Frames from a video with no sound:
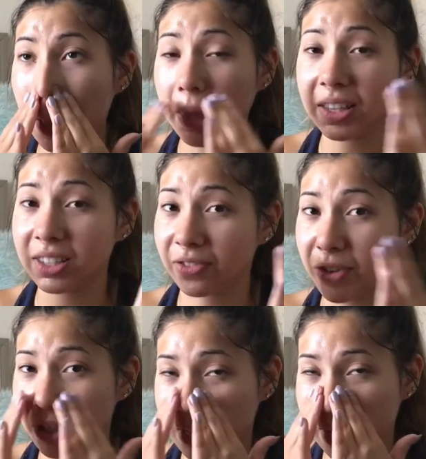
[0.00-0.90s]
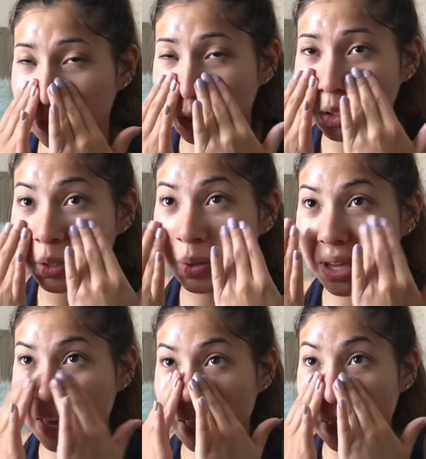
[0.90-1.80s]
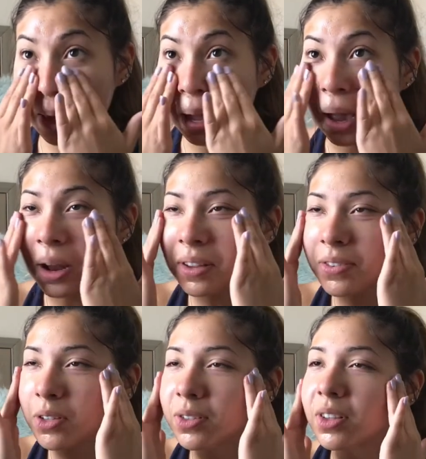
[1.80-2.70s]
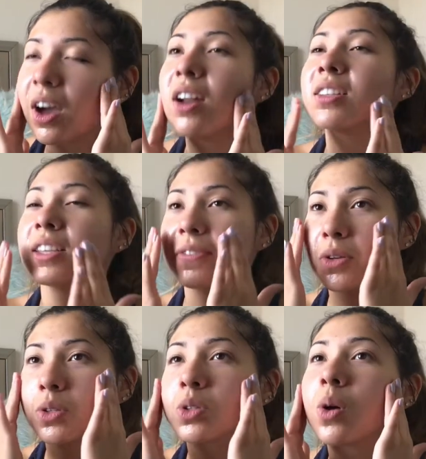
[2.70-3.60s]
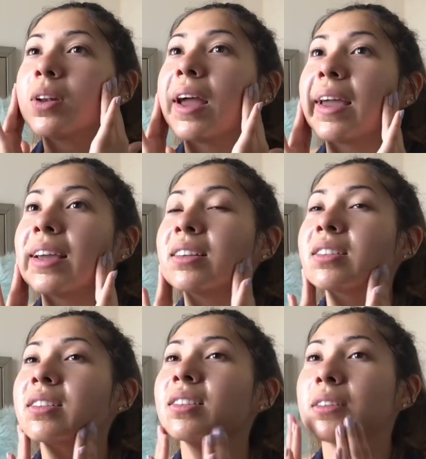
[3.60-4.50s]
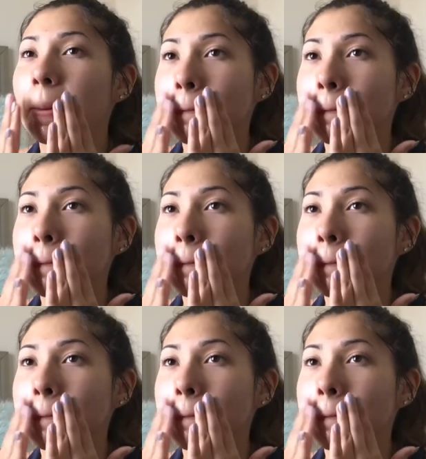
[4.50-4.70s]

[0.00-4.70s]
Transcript: if this is the first time you're doing it, honestly feels so nice.